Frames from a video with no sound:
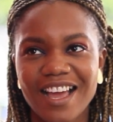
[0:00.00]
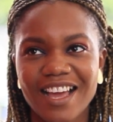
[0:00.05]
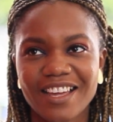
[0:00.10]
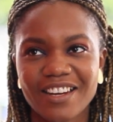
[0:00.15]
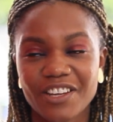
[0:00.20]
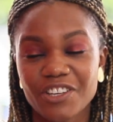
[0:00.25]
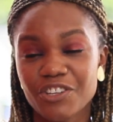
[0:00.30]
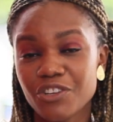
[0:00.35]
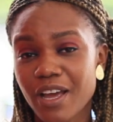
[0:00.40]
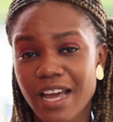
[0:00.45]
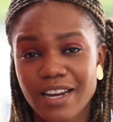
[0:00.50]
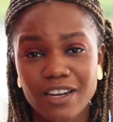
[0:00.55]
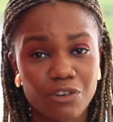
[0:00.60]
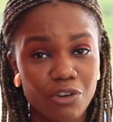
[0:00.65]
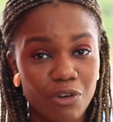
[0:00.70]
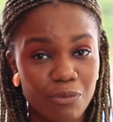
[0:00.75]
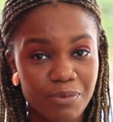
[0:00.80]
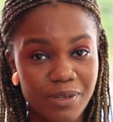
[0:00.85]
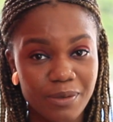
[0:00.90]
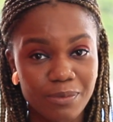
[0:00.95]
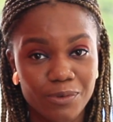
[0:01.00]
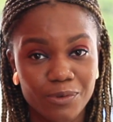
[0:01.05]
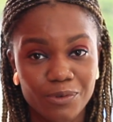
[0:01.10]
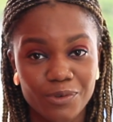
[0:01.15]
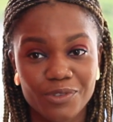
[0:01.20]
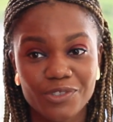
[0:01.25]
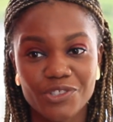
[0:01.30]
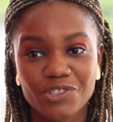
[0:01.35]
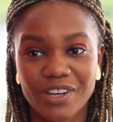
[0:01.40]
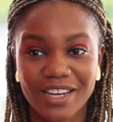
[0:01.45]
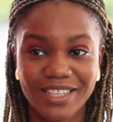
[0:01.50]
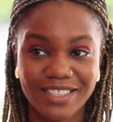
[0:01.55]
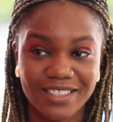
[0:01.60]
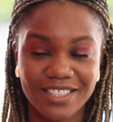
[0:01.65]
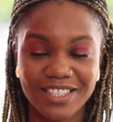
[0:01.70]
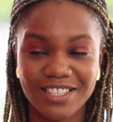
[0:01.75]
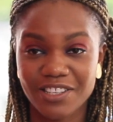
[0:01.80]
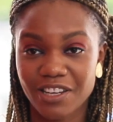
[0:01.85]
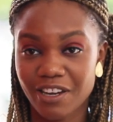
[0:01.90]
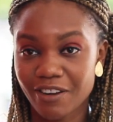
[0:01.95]
and I had a lot of people trying to
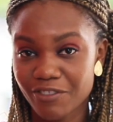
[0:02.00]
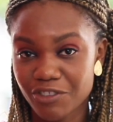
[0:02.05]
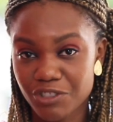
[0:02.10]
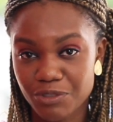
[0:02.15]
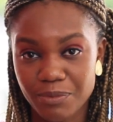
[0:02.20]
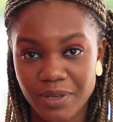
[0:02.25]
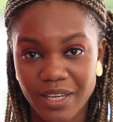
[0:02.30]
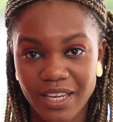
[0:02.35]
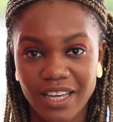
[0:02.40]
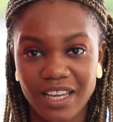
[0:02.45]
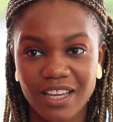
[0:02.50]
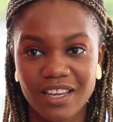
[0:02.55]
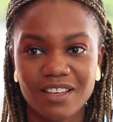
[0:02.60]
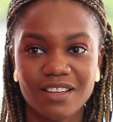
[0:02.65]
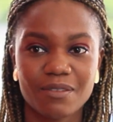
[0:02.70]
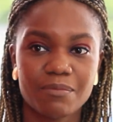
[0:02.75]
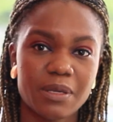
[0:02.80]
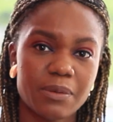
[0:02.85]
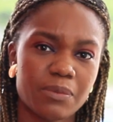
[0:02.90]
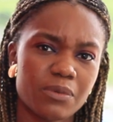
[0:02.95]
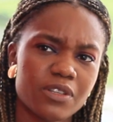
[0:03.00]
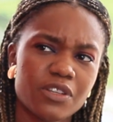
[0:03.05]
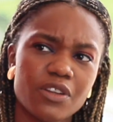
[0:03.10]
discourage me, people